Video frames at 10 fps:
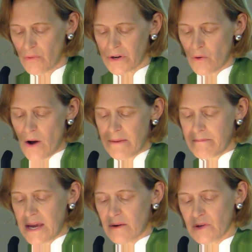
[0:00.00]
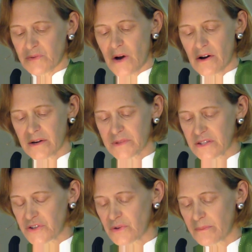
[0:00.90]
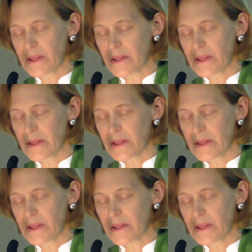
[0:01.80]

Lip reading: when a white man was welcomed into a